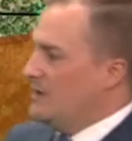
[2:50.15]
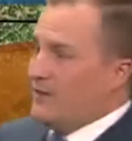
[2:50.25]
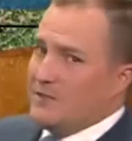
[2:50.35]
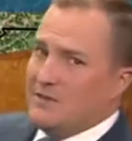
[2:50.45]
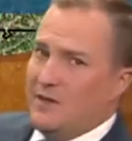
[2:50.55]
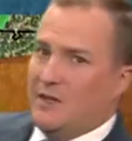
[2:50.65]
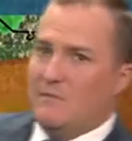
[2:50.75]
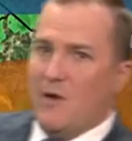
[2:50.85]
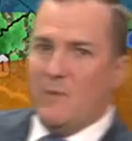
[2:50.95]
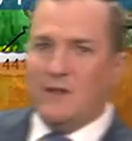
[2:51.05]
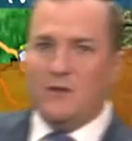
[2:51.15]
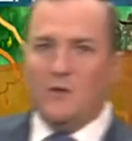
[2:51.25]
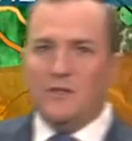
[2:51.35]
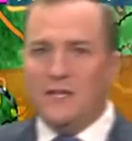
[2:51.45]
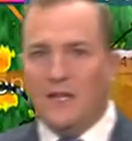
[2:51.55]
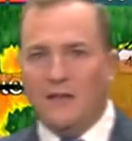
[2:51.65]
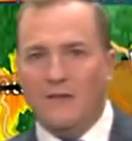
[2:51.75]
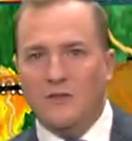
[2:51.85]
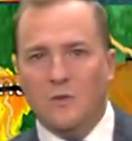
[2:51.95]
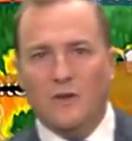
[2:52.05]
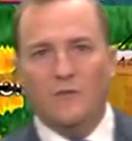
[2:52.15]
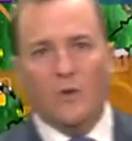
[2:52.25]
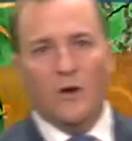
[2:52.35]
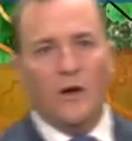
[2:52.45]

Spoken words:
Nothing severe at the moment. Lenore City 1124,